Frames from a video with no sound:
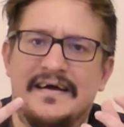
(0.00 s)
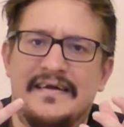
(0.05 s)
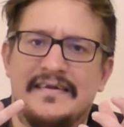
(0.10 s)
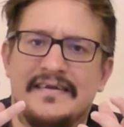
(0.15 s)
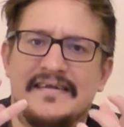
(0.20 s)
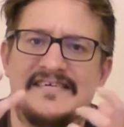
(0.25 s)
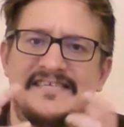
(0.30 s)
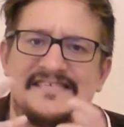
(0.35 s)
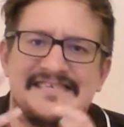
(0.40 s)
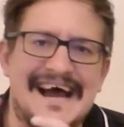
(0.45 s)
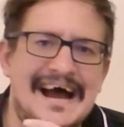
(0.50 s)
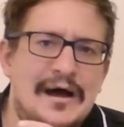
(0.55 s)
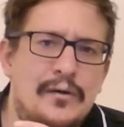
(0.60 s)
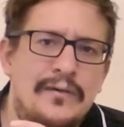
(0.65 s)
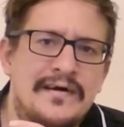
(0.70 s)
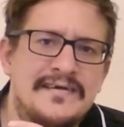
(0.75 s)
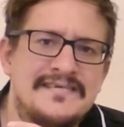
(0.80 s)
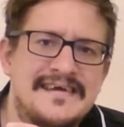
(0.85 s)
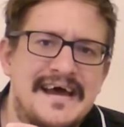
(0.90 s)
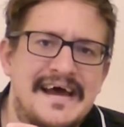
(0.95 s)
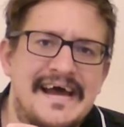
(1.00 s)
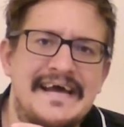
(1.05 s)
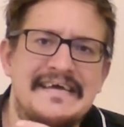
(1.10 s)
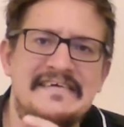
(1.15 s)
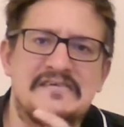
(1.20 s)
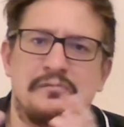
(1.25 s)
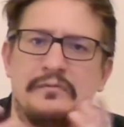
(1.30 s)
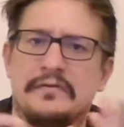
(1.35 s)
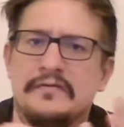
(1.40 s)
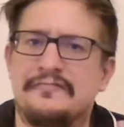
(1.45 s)
The sour
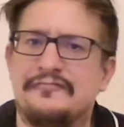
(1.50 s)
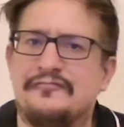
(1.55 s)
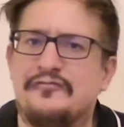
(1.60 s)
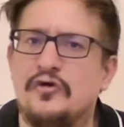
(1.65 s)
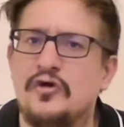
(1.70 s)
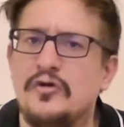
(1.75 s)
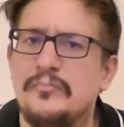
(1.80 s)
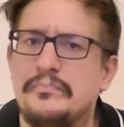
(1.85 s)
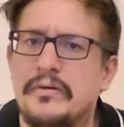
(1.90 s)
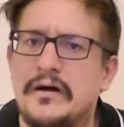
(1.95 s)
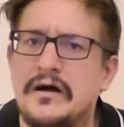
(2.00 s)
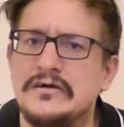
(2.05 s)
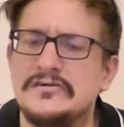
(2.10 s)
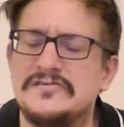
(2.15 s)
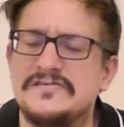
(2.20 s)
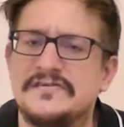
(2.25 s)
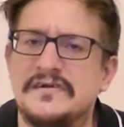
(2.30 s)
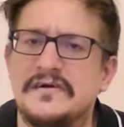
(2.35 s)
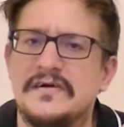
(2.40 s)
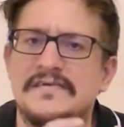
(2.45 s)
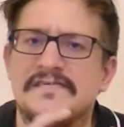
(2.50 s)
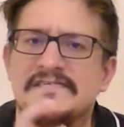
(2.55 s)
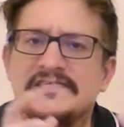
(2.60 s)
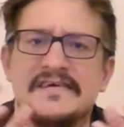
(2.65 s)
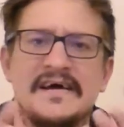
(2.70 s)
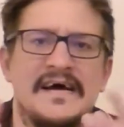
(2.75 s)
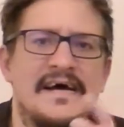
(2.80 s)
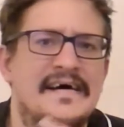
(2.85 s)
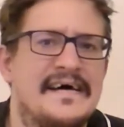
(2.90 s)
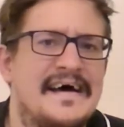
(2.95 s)
taste with the fruit punchiness,
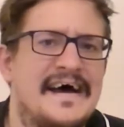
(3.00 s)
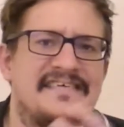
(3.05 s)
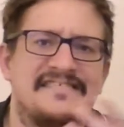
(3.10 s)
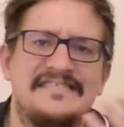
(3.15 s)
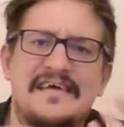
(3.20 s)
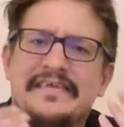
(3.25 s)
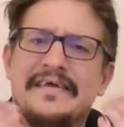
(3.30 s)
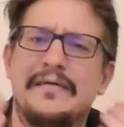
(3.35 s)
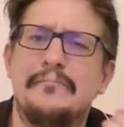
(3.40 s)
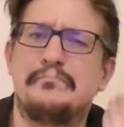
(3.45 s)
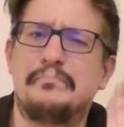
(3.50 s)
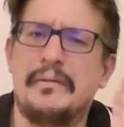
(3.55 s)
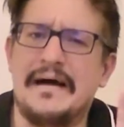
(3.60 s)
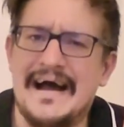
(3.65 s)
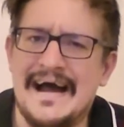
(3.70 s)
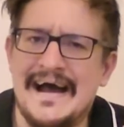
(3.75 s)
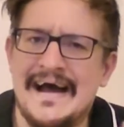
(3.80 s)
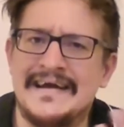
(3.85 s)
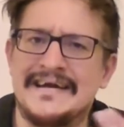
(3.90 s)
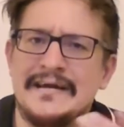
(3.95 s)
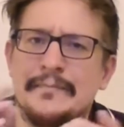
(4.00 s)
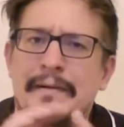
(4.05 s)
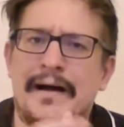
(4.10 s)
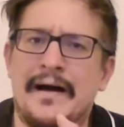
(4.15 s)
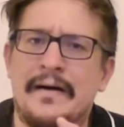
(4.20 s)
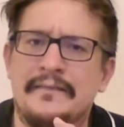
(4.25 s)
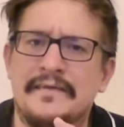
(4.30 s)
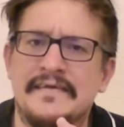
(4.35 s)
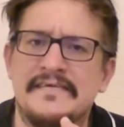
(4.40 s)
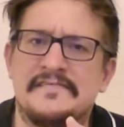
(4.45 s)
there's nothing bad
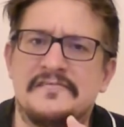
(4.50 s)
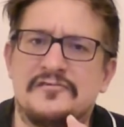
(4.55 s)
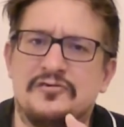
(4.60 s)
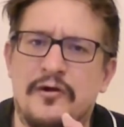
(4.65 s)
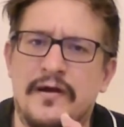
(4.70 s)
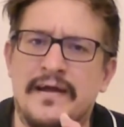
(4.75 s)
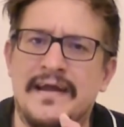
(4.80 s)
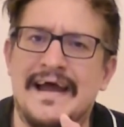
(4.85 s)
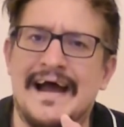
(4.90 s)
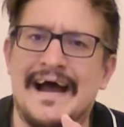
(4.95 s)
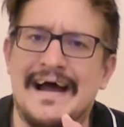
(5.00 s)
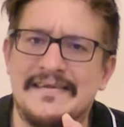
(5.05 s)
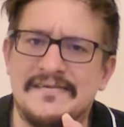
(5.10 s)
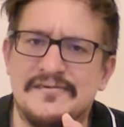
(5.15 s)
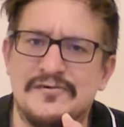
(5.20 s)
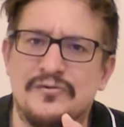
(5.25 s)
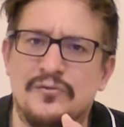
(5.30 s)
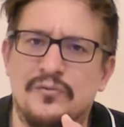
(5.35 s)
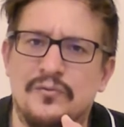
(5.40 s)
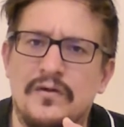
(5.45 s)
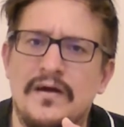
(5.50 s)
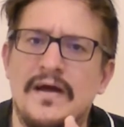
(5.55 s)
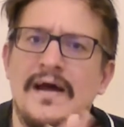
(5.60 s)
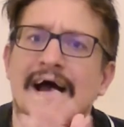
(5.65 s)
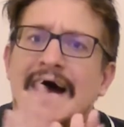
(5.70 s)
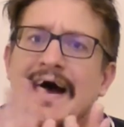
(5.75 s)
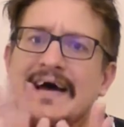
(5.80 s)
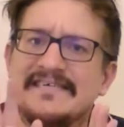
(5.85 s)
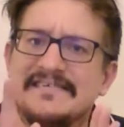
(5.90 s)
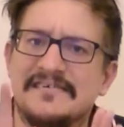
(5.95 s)
about this drink at all,
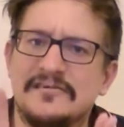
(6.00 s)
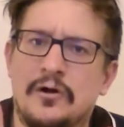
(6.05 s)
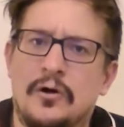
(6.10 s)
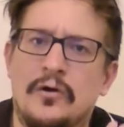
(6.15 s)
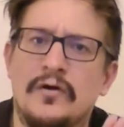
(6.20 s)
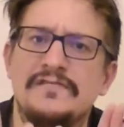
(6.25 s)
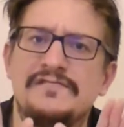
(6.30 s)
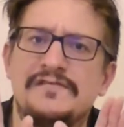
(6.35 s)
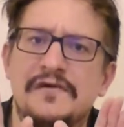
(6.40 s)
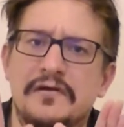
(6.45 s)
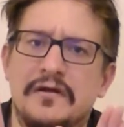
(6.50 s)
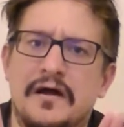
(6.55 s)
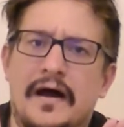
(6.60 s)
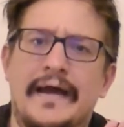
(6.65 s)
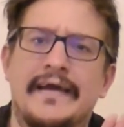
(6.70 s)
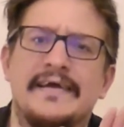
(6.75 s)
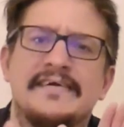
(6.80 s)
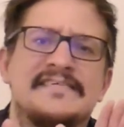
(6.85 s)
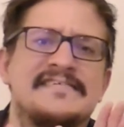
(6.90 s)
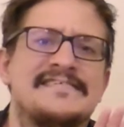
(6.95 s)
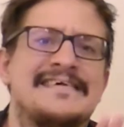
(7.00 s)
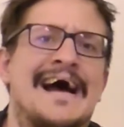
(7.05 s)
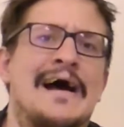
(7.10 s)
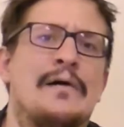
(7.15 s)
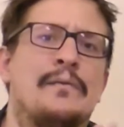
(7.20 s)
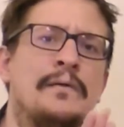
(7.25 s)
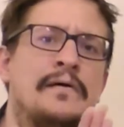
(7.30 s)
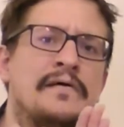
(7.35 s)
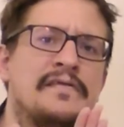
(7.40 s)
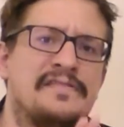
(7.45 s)
as long as you like
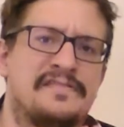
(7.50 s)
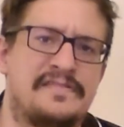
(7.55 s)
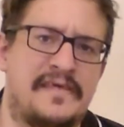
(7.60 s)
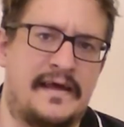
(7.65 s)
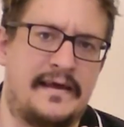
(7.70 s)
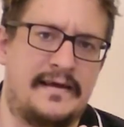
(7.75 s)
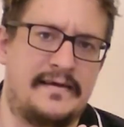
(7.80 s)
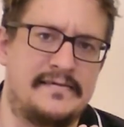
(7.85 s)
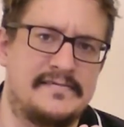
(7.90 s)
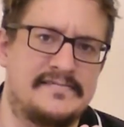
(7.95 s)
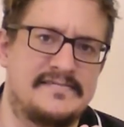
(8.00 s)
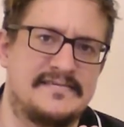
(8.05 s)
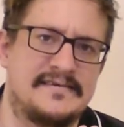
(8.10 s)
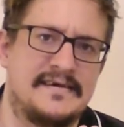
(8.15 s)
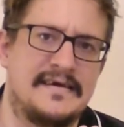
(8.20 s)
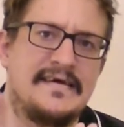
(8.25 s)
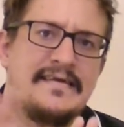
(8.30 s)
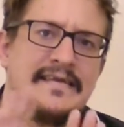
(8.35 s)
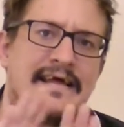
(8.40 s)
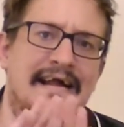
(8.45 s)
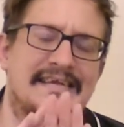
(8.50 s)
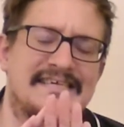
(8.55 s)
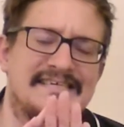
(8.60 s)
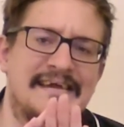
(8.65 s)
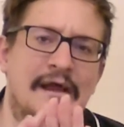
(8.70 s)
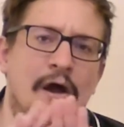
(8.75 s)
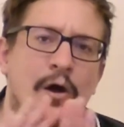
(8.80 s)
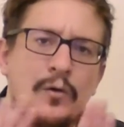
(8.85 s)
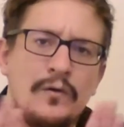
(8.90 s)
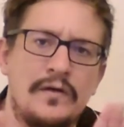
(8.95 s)
sour things. That's
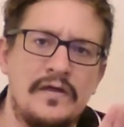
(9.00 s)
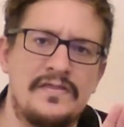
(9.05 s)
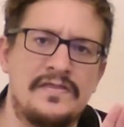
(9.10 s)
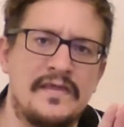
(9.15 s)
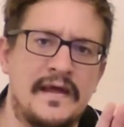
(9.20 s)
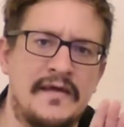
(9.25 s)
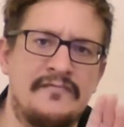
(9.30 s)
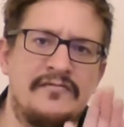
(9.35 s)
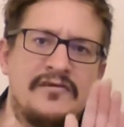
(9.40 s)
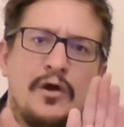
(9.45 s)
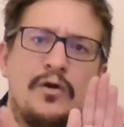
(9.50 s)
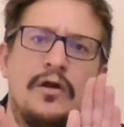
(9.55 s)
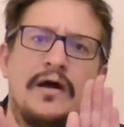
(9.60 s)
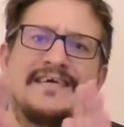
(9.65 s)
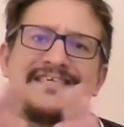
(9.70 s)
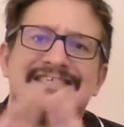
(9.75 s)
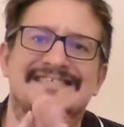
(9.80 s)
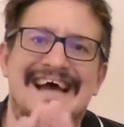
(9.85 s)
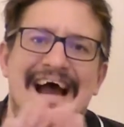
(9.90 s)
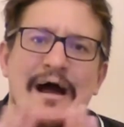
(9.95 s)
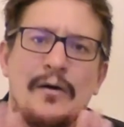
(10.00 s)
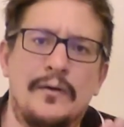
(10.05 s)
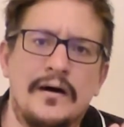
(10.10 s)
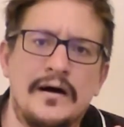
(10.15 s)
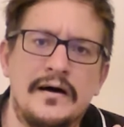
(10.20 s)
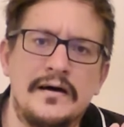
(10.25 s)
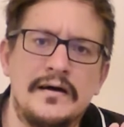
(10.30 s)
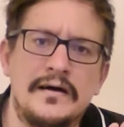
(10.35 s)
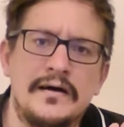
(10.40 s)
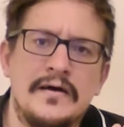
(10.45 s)
the only thing. If you don't like
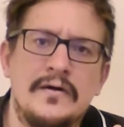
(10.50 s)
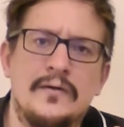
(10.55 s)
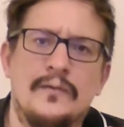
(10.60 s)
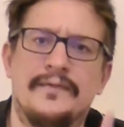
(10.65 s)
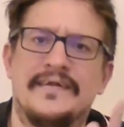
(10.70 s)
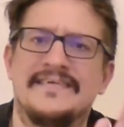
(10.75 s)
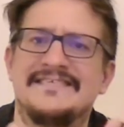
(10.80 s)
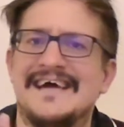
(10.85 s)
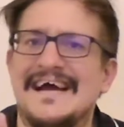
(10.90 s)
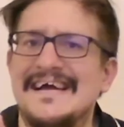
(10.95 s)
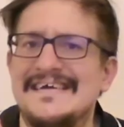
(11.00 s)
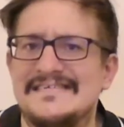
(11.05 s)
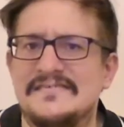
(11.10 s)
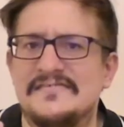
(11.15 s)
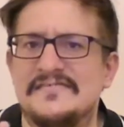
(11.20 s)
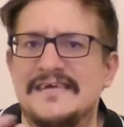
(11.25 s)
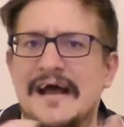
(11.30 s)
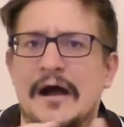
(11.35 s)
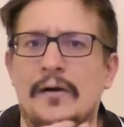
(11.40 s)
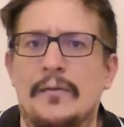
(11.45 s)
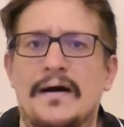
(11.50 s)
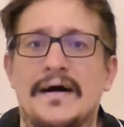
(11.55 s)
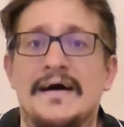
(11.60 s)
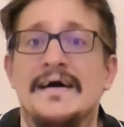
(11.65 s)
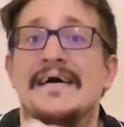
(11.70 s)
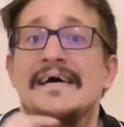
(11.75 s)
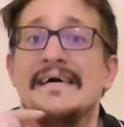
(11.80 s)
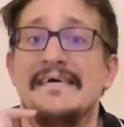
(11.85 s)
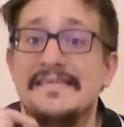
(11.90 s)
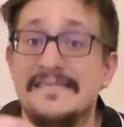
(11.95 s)
sour, or the taste of sour,
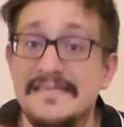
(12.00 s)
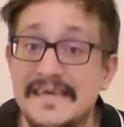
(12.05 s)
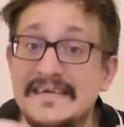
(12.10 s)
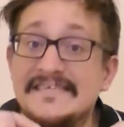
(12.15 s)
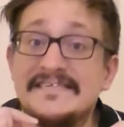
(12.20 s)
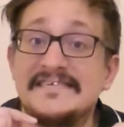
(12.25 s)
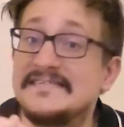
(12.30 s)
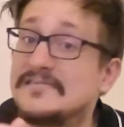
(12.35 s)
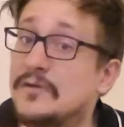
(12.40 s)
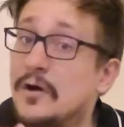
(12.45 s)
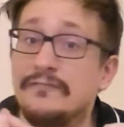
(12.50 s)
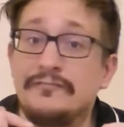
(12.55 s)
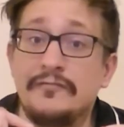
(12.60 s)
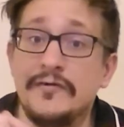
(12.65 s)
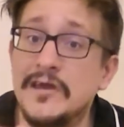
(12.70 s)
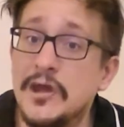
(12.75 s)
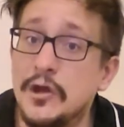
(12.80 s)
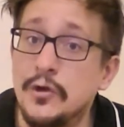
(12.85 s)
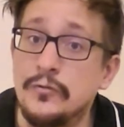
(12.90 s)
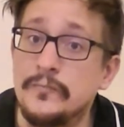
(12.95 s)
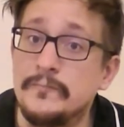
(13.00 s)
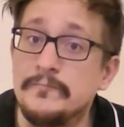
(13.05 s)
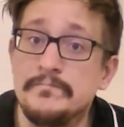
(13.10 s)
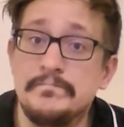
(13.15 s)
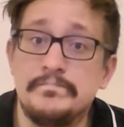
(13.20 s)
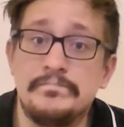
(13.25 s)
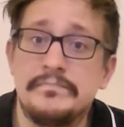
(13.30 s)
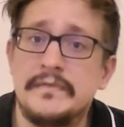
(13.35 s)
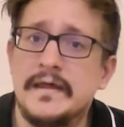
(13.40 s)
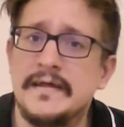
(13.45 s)
this is not for you.
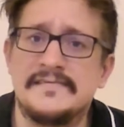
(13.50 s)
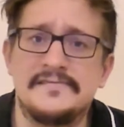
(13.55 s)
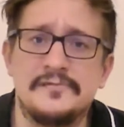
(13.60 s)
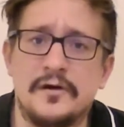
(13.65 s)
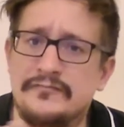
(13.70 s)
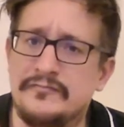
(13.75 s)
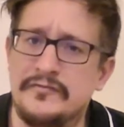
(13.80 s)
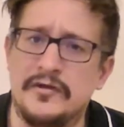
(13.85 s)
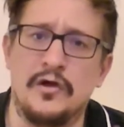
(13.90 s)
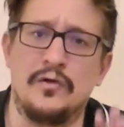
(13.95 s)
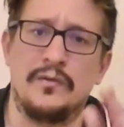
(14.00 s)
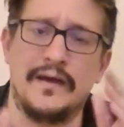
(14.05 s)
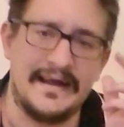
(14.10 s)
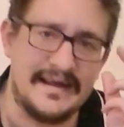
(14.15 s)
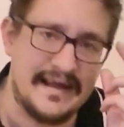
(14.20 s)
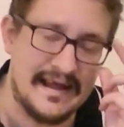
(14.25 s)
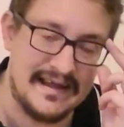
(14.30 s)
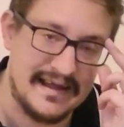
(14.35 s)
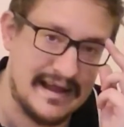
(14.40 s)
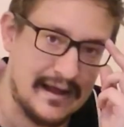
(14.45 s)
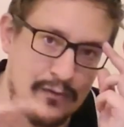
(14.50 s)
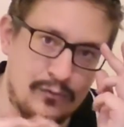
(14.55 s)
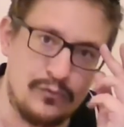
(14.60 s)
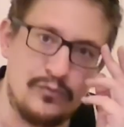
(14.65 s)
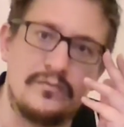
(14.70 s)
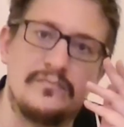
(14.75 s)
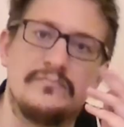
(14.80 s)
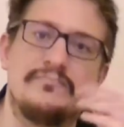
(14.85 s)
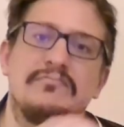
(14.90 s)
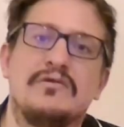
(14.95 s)
It's not for you. It'll